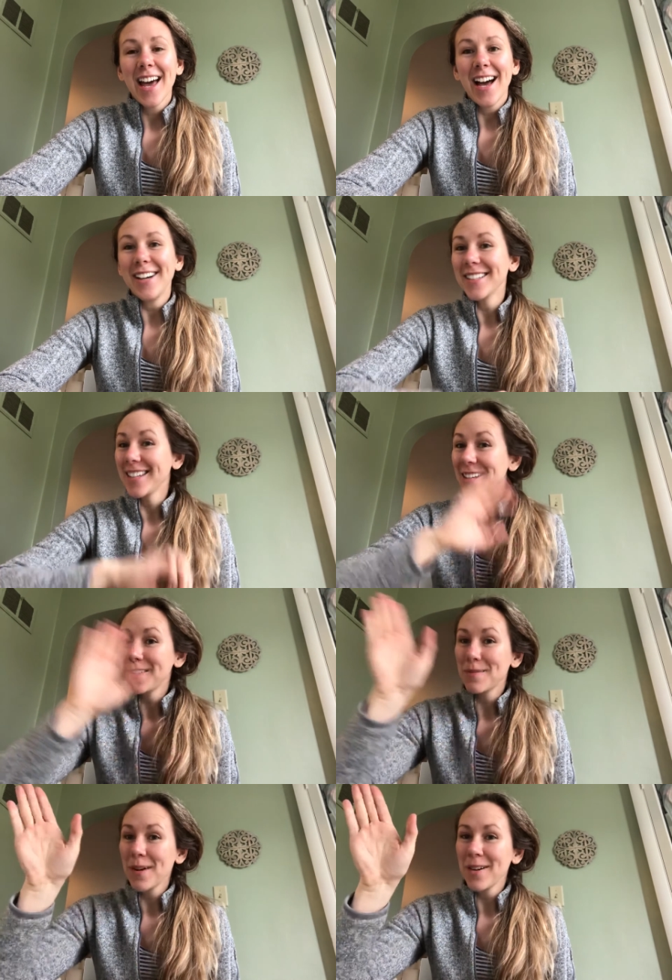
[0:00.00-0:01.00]
I'll see you
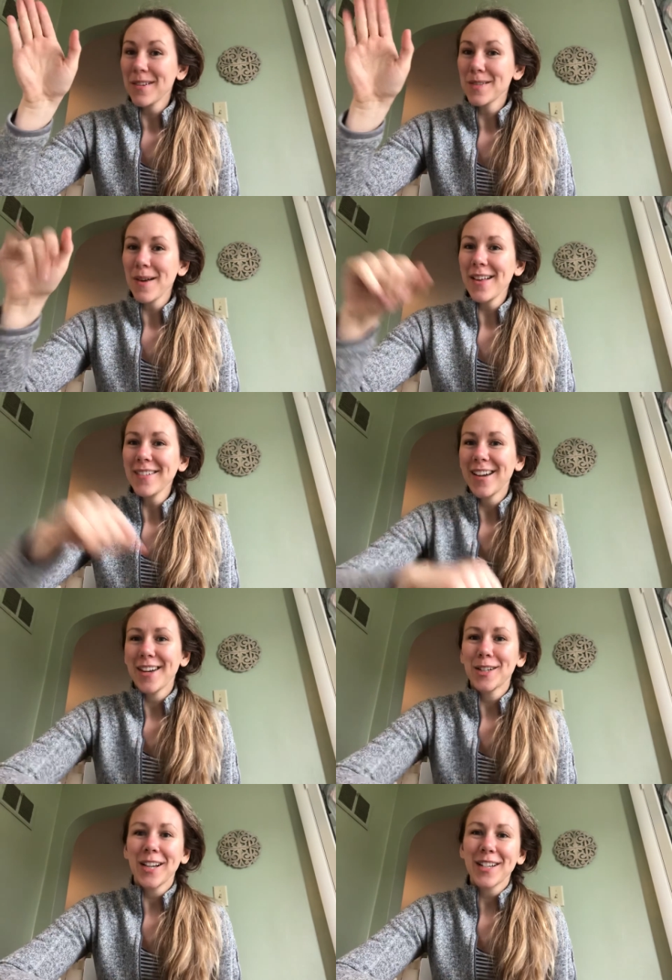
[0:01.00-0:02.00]
tomorrow as well on
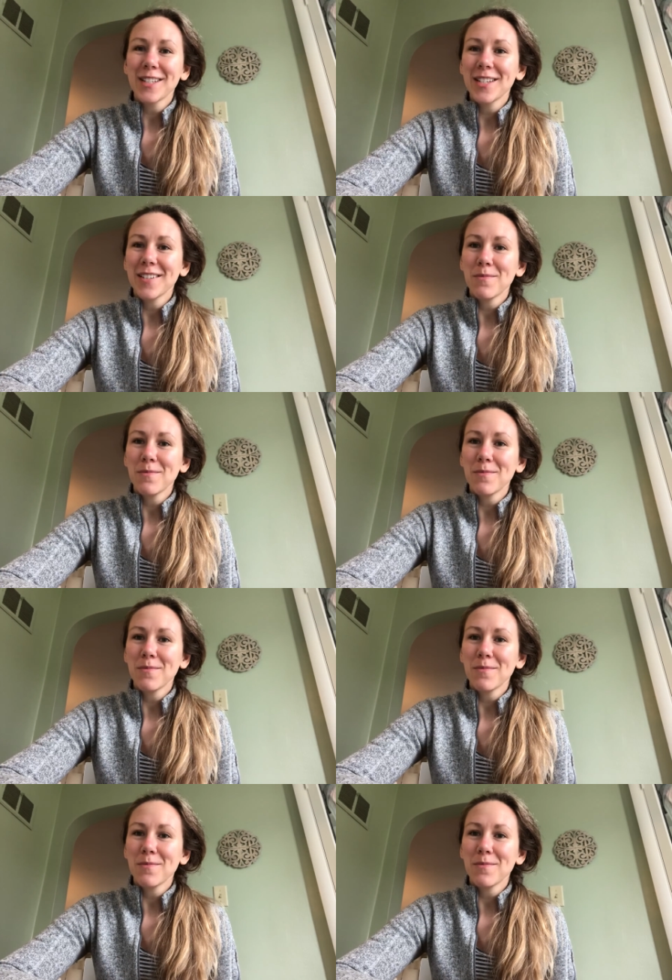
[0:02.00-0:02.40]
our next